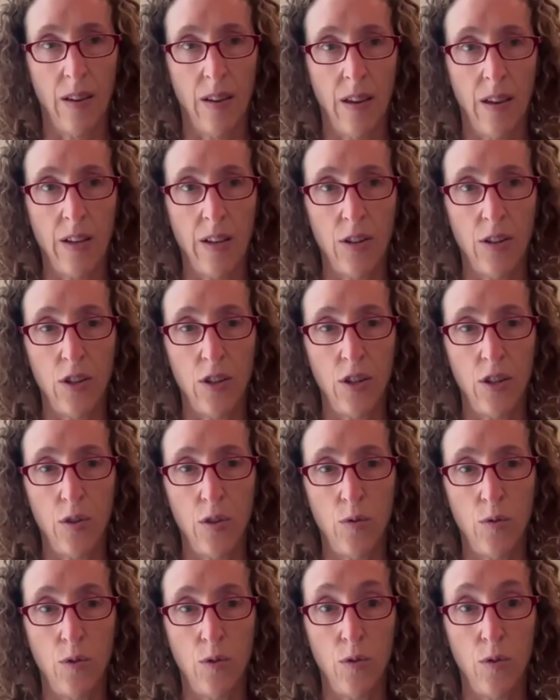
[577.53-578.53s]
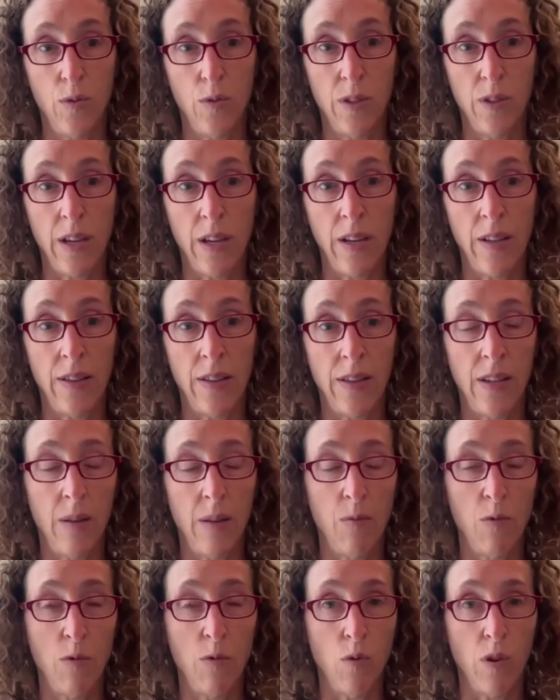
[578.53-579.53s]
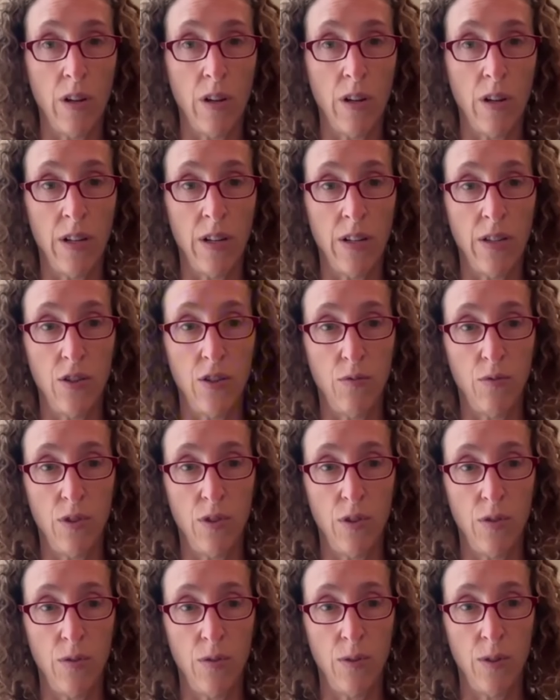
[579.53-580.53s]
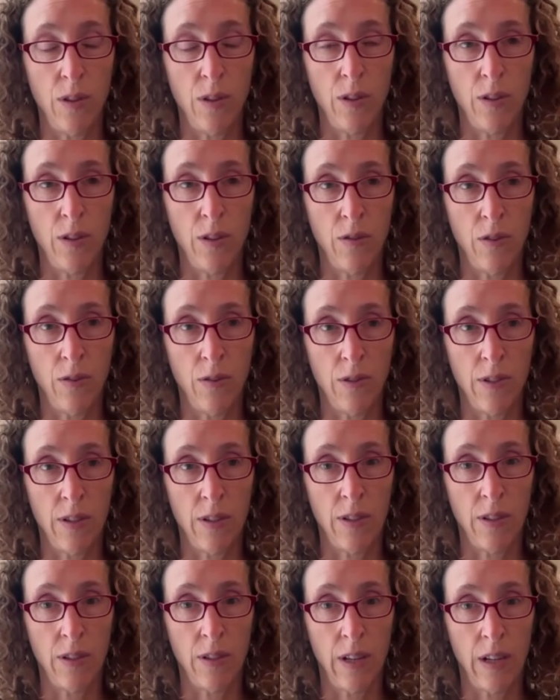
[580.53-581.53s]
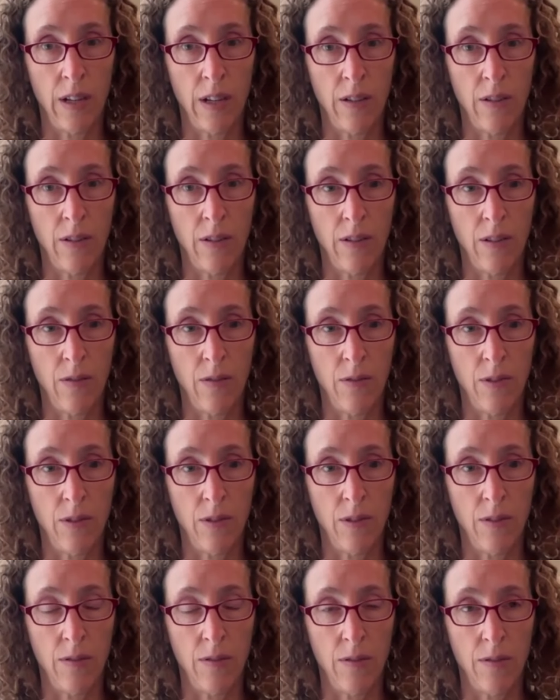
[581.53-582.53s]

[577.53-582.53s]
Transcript: And do you use that in the same quantities you would use the glucose and the lactulose?